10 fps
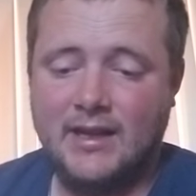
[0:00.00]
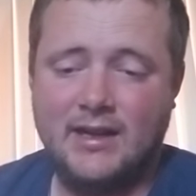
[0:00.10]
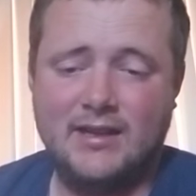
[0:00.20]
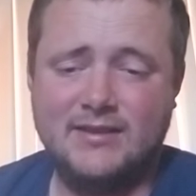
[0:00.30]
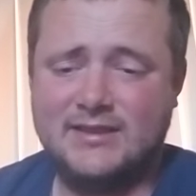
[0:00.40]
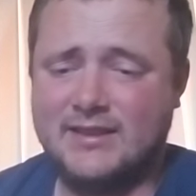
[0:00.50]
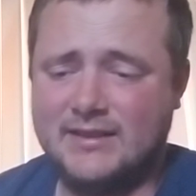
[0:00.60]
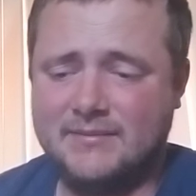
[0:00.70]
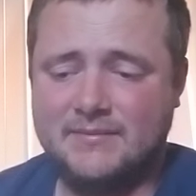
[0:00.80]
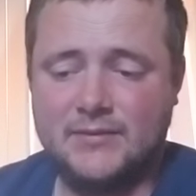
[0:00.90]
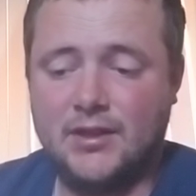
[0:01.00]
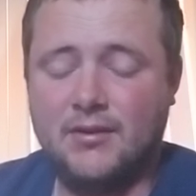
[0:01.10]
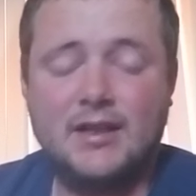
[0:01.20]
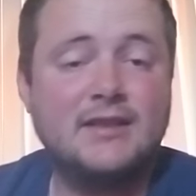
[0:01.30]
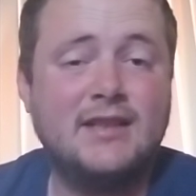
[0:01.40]
I'll at least get,
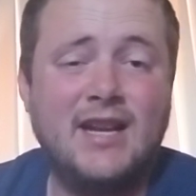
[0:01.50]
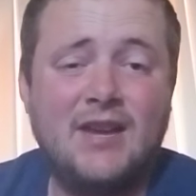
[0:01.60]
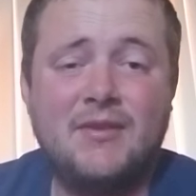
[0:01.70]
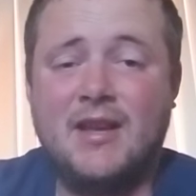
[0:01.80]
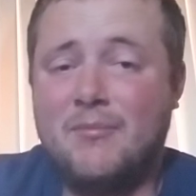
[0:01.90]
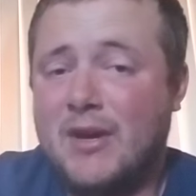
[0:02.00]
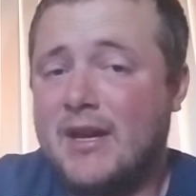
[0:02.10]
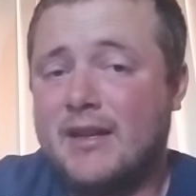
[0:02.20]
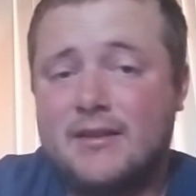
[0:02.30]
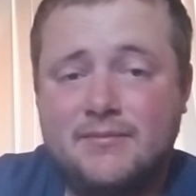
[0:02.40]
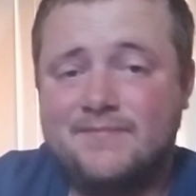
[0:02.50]
like I said, half of that back.